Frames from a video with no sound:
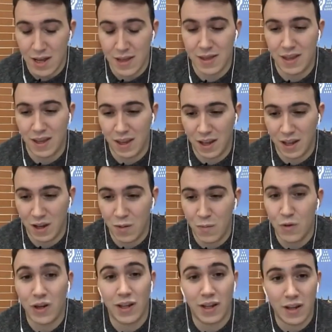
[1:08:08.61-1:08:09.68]
the
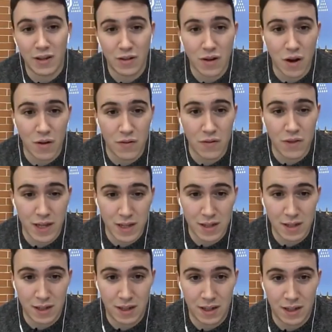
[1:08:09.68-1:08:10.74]
communication of
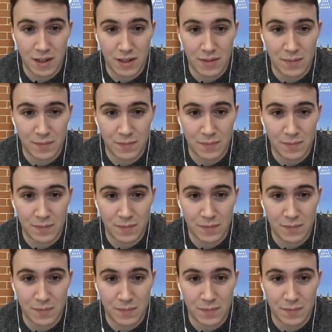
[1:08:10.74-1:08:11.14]
data